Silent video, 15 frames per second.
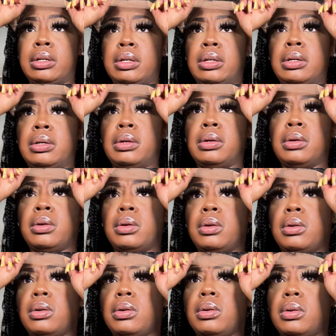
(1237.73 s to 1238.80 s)

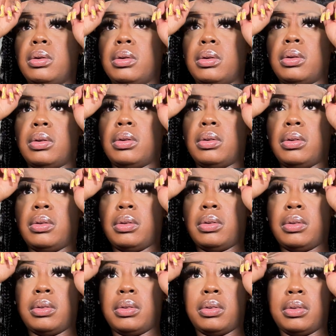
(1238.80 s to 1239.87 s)

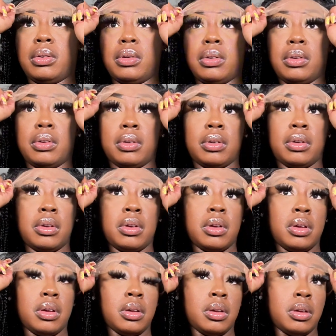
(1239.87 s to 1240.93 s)

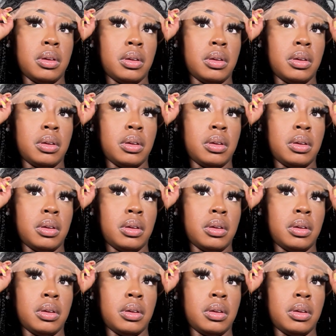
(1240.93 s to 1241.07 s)
Nothing is said.